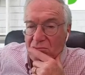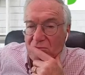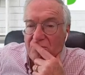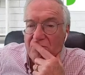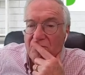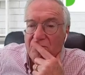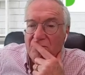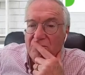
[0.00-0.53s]

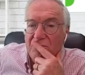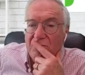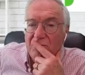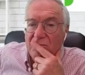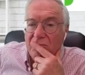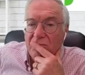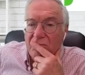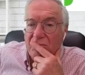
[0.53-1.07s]

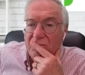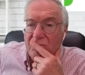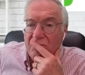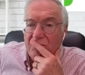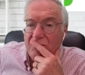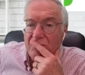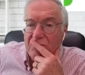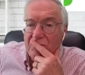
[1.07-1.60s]

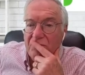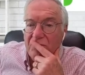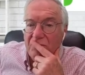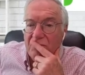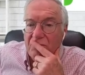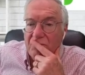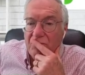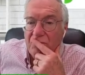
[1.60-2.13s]

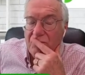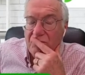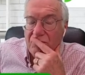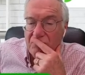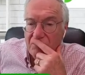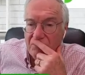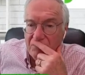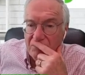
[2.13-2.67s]

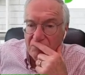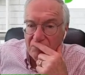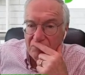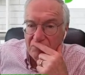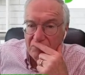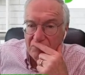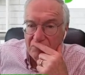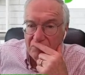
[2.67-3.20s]

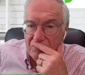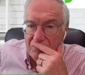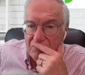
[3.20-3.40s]
No words are spoken by the person on screen.